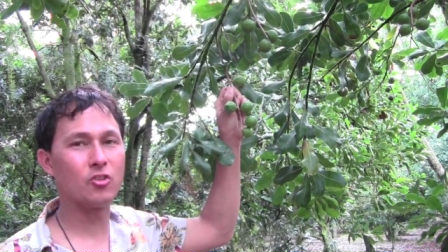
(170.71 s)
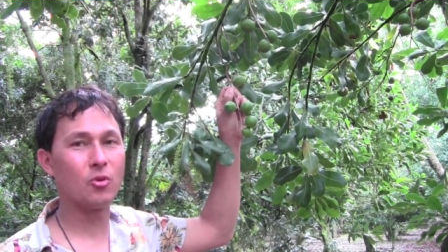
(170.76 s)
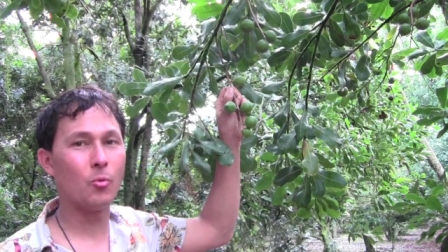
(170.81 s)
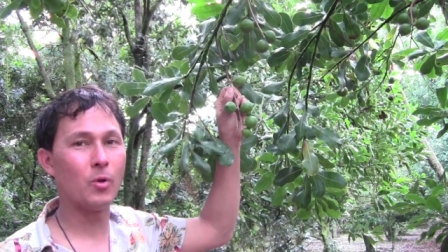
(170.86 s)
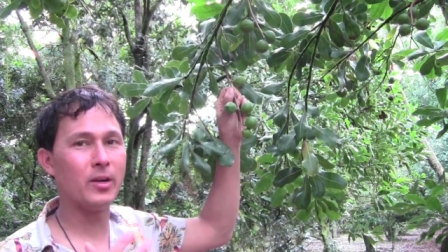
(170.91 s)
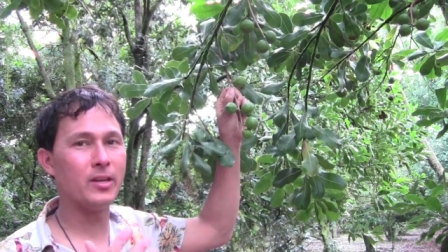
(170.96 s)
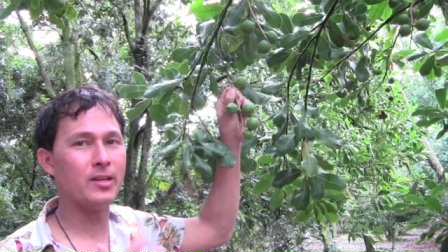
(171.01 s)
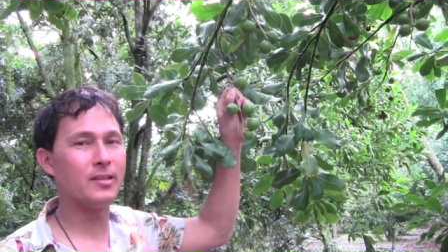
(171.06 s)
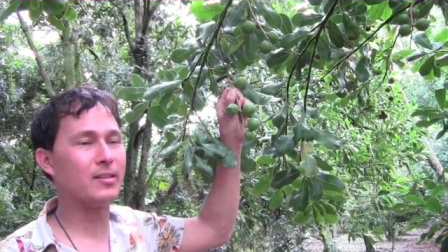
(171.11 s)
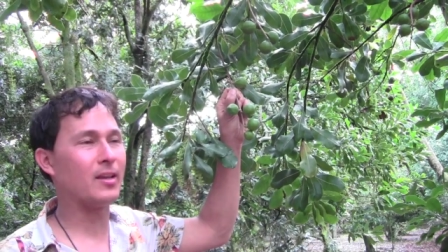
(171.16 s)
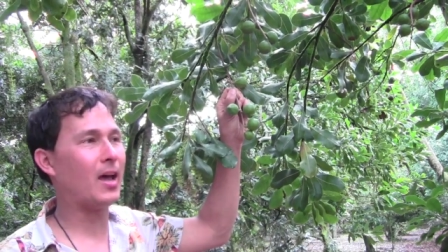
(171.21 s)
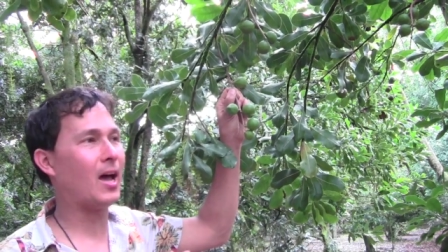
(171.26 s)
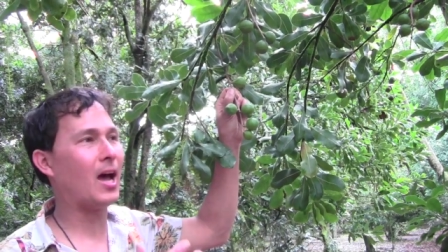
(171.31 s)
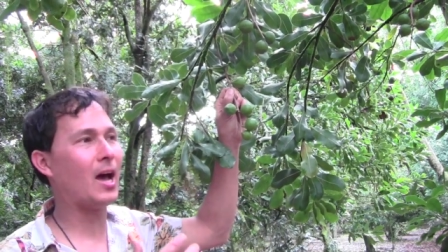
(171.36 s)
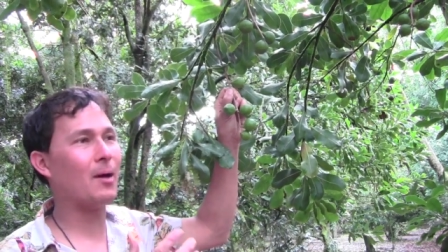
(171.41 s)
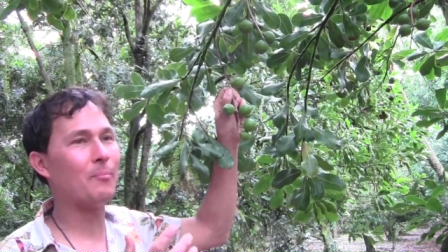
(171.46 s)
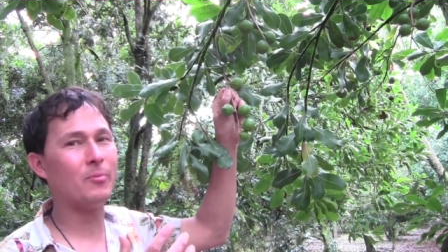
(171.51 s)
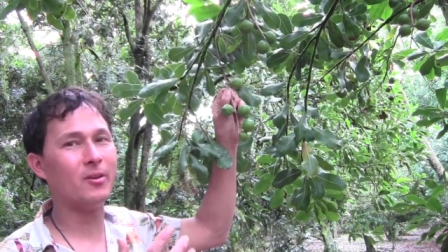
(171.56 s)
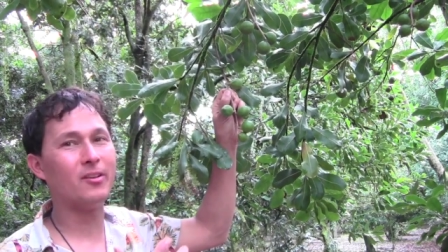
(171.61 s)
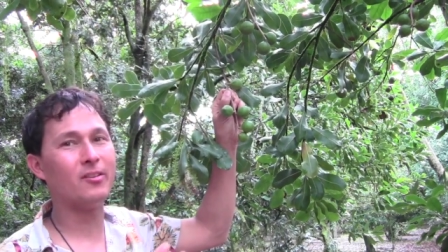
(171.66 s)
So what needs to
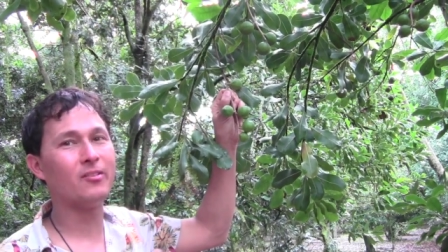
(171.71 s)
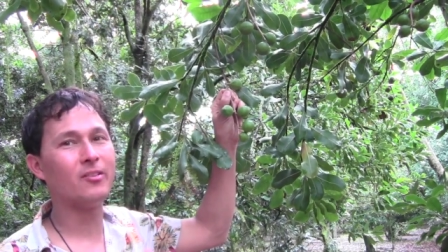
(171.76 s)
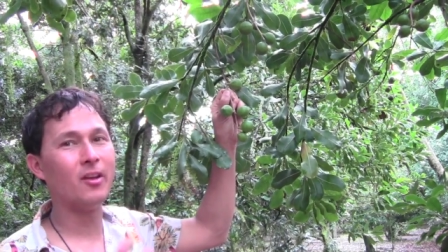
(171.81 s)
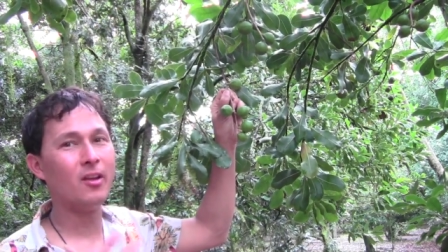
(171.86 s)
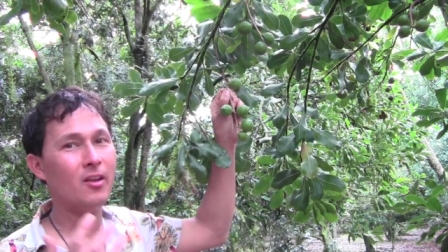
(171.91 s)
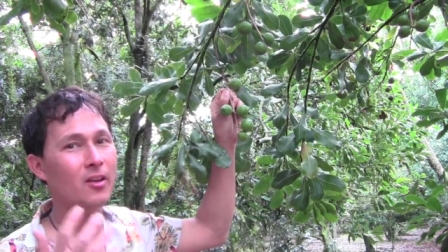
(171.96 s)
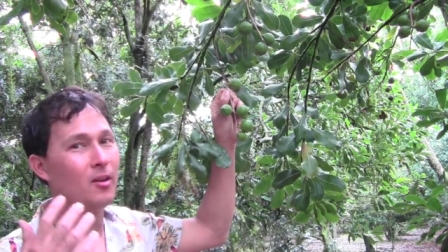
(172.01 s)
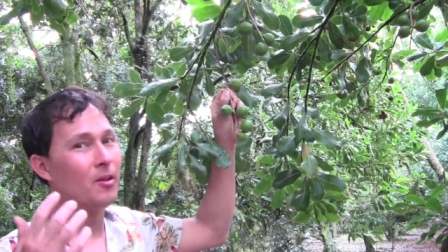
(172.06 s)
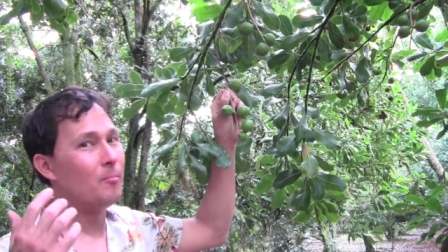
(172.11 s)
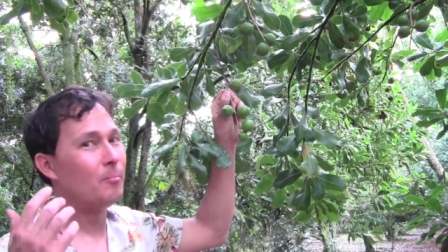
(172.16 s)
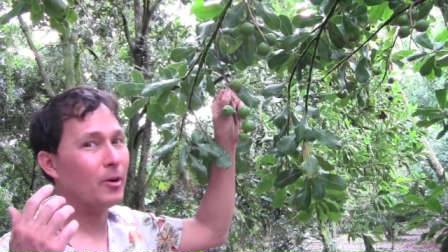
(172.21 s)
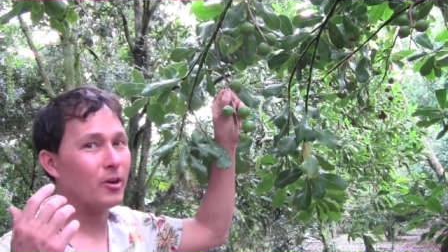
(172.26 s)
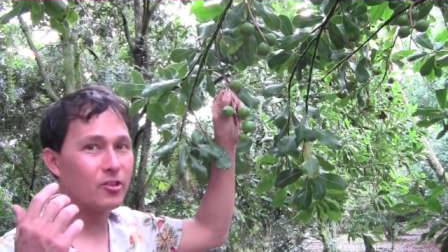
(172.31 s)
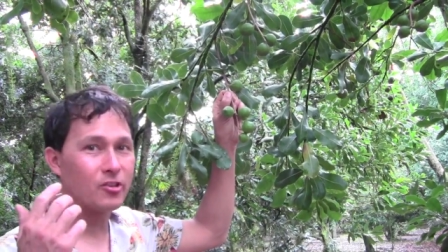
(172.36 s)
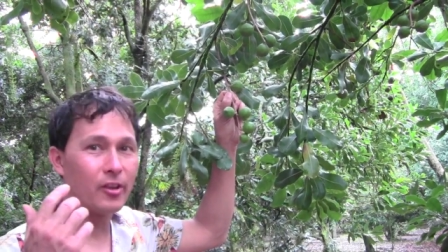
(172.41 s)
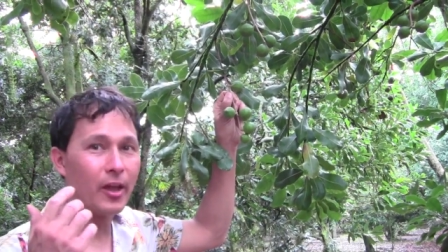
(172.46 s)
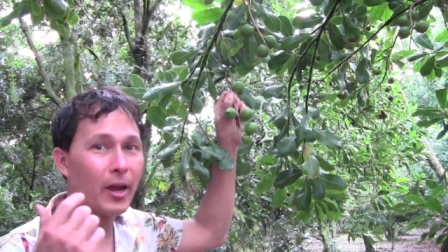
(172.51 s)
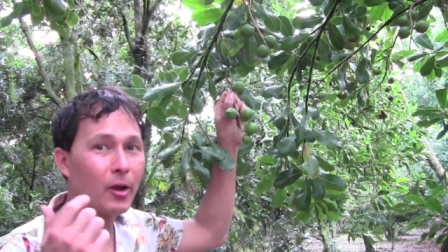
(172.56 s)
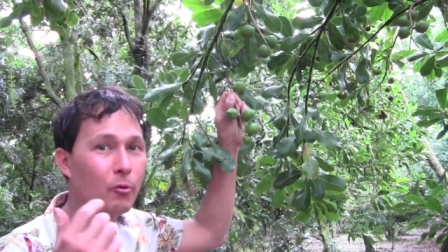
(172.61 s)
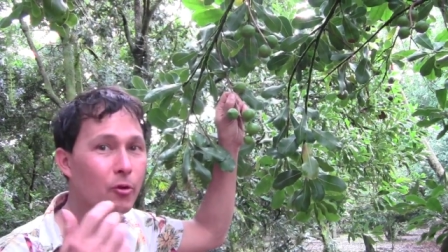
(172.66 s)
happen is,
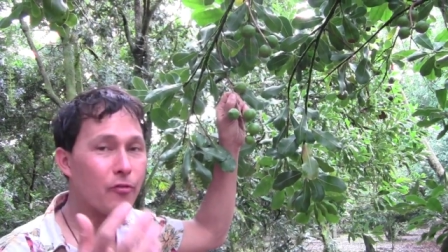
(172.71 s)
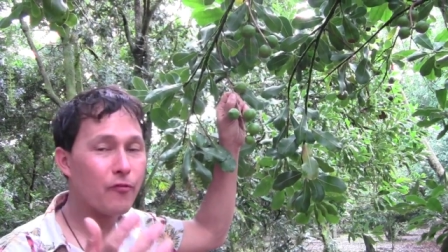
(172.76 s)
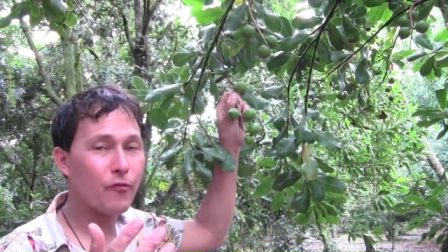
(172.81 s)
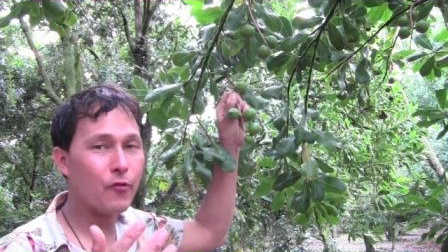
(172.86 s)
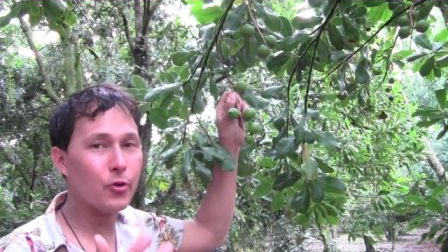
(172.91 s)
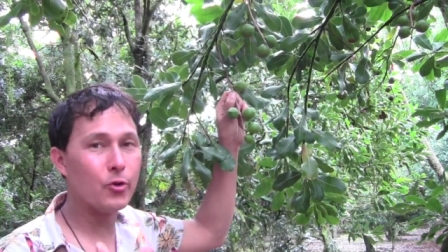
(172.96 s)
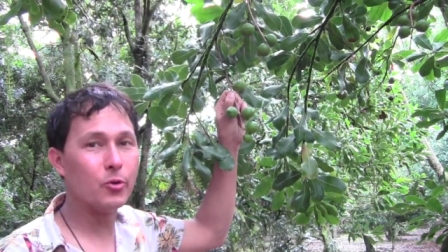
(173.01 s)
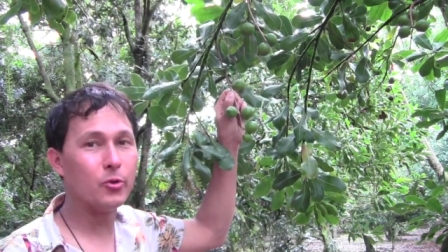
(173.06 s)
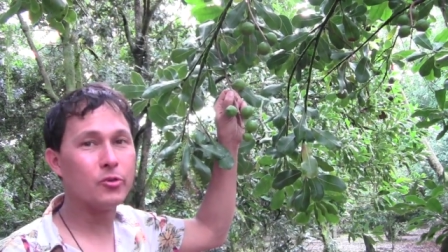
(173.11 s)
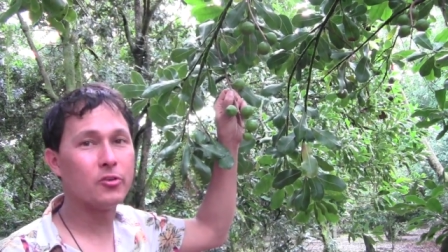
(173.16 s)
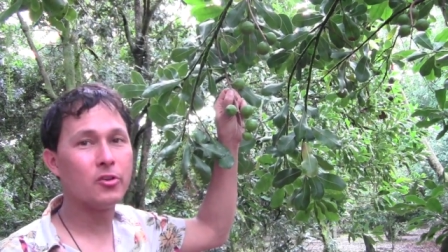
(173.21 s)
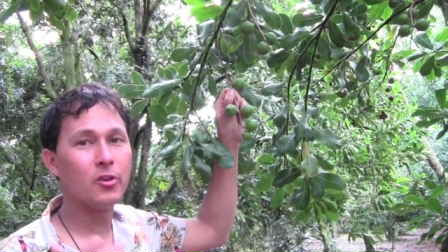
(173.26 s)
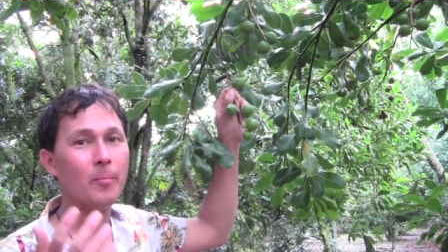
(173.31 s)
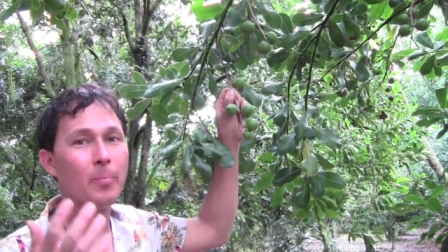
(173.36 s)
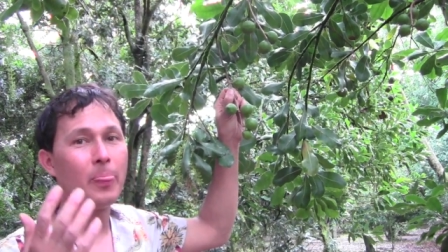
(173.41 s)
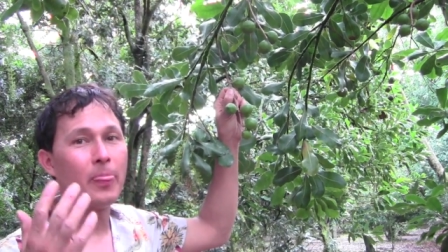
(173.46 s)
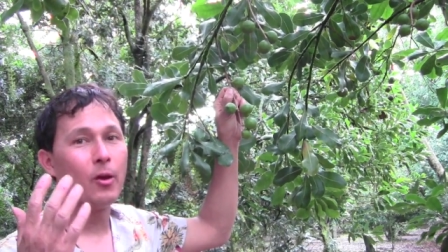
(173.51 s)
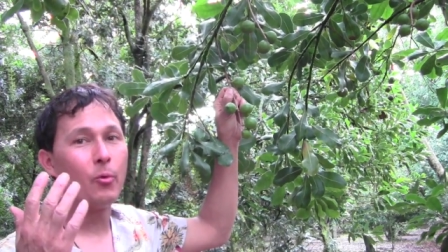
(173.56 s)
much like with fruit,